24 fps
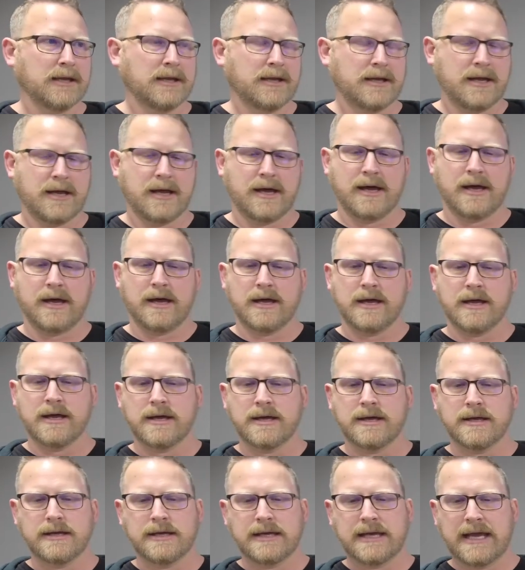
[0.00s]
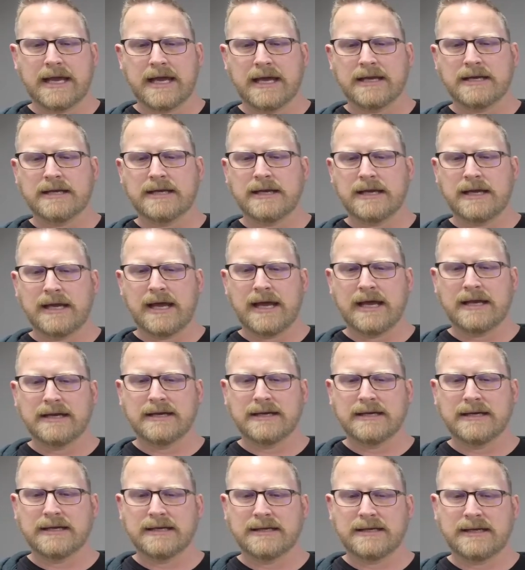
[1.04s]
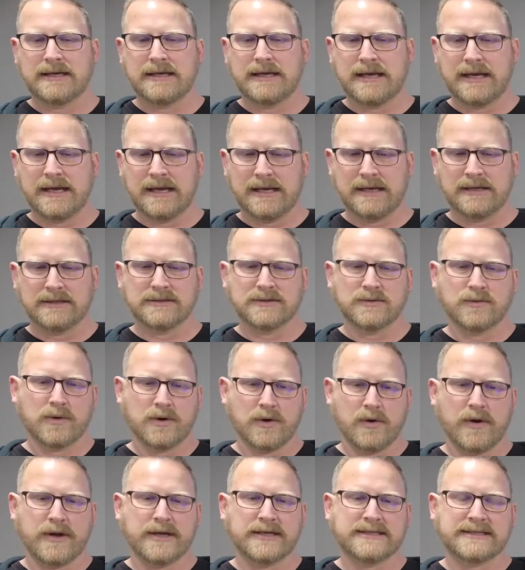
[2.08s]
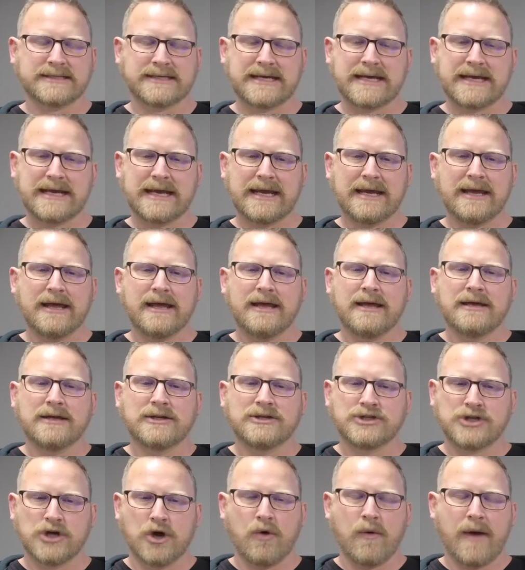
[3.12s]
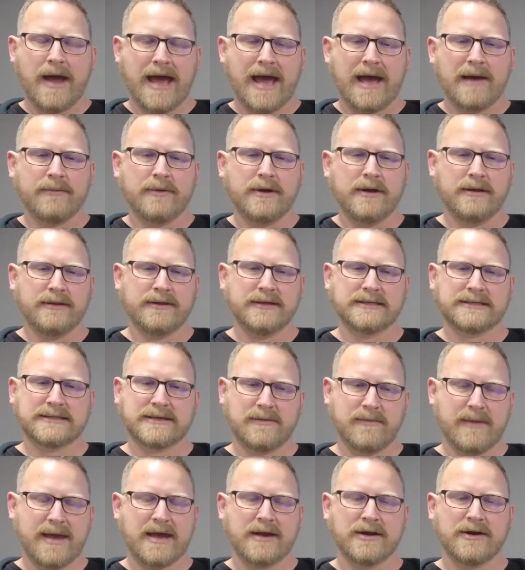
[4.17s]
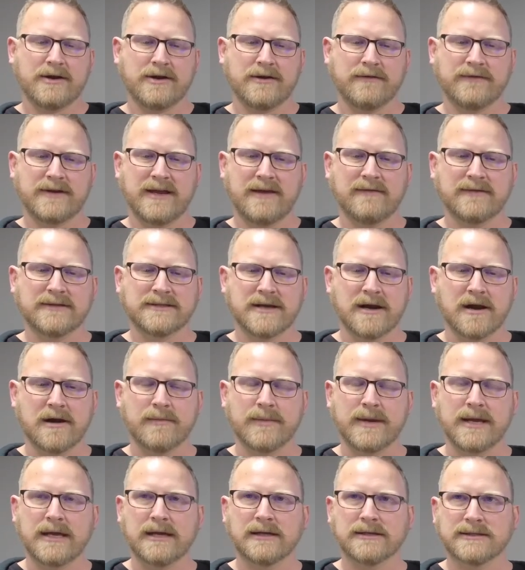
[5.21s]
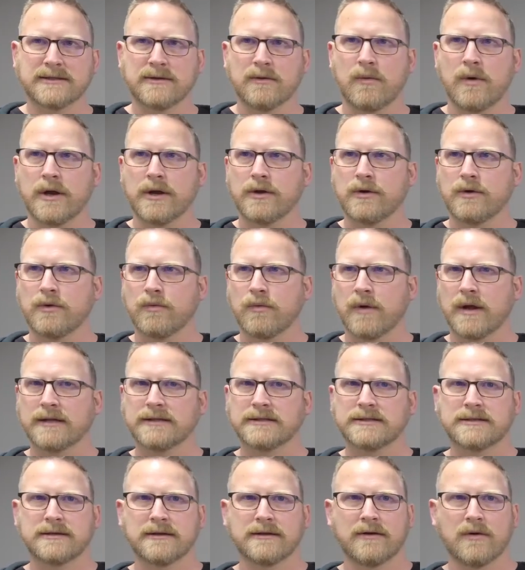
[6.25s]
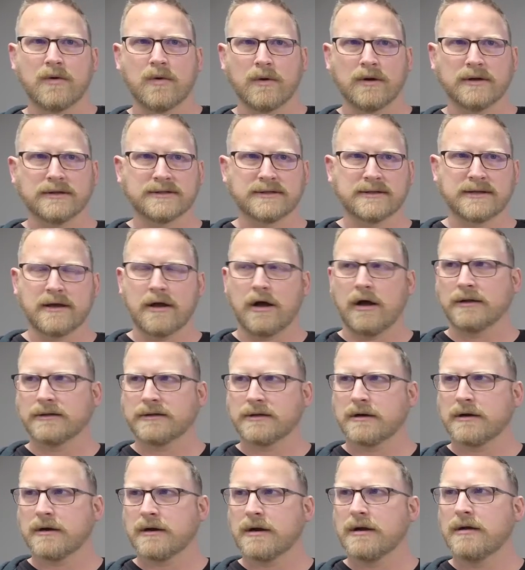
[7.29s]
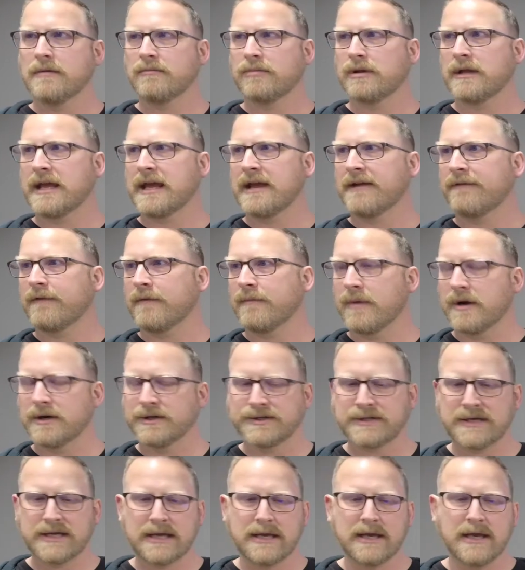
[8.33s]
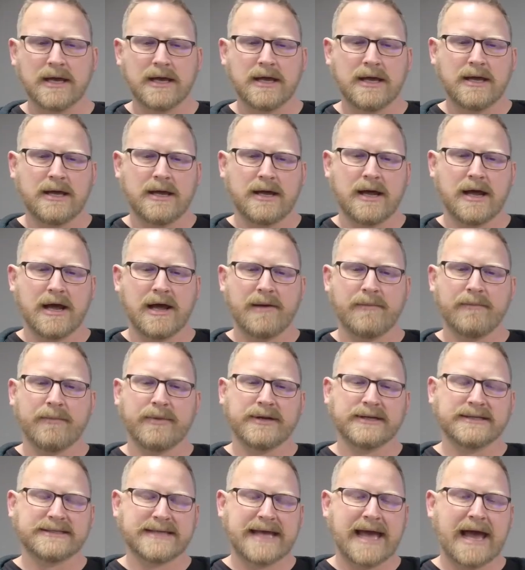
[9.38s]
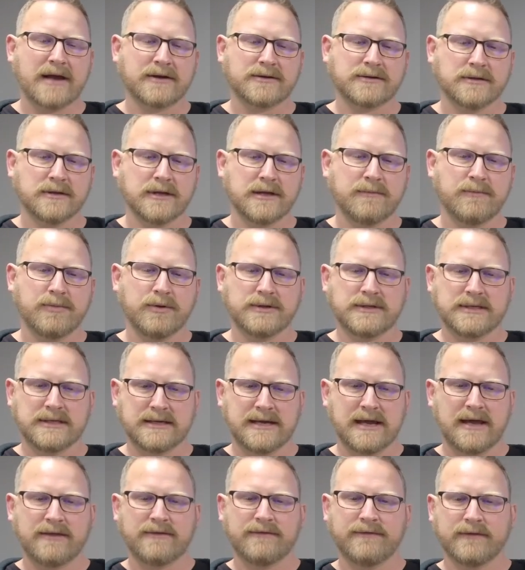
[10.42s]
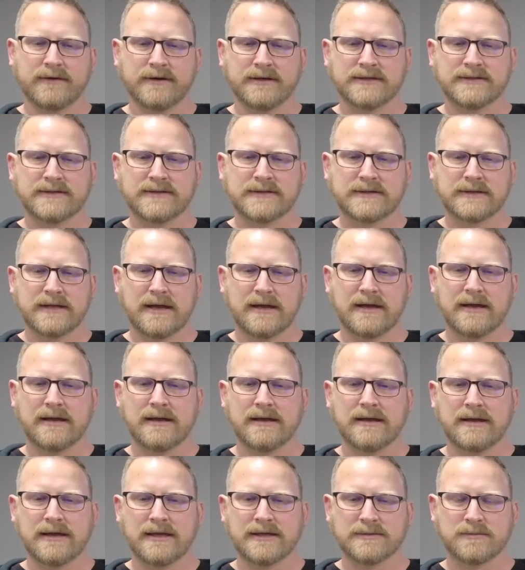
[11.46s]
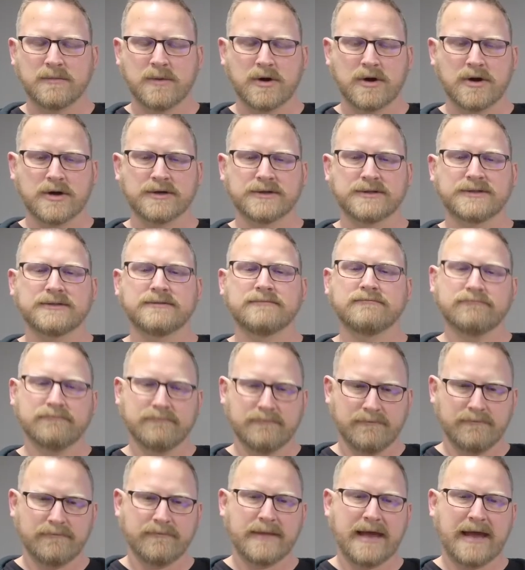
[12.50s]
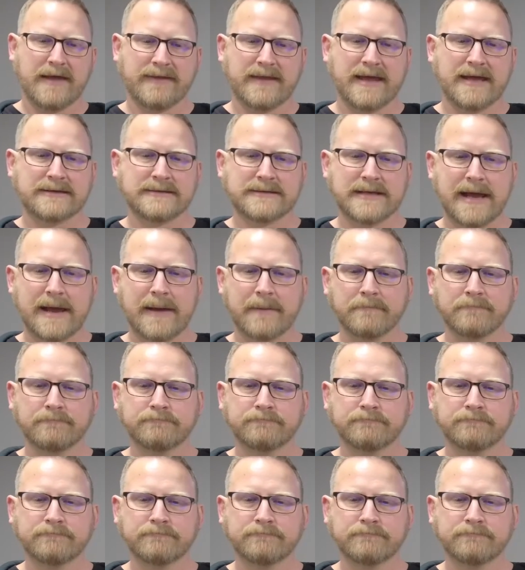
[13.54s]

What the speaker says: And it is, we're going to see Joab, this commander of David's army, is the one who runs to the horns of the altar pleading for mercy, but is actually put to death for his murders at that time.